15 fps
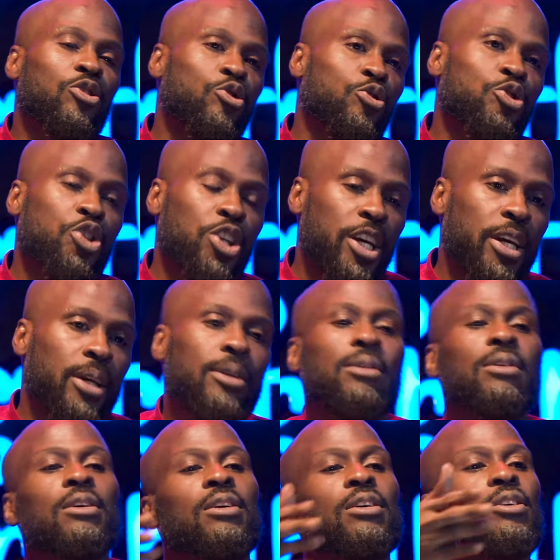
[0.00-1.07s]
Eugene
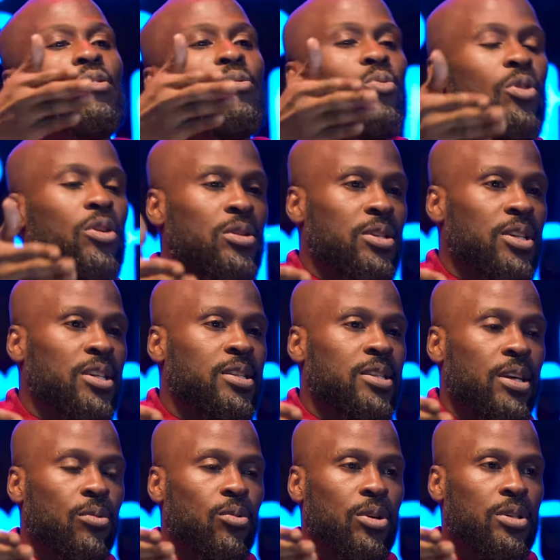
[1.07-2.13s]
was
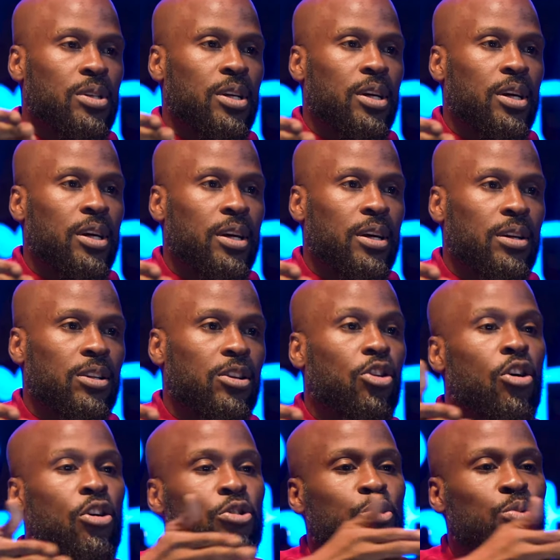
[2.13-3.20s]
the
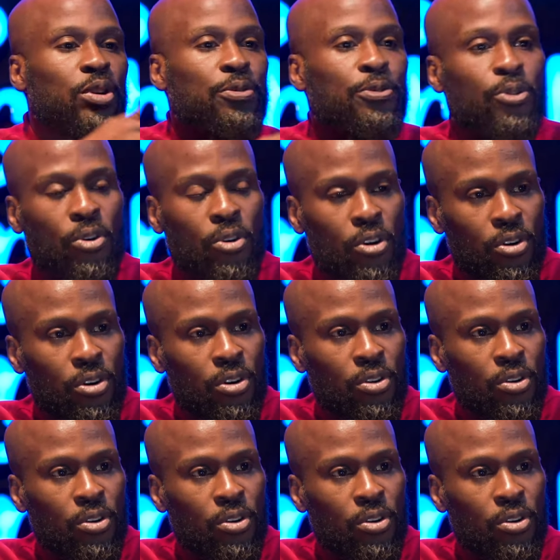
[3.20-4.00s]
conduit for